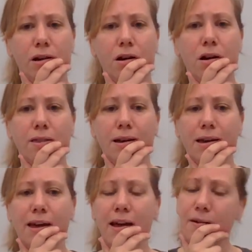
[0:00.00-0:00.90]
on the
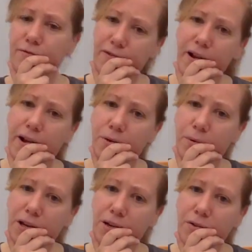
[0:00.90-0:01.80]
campfire.
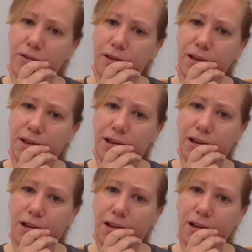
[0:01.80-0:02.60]
What do you think?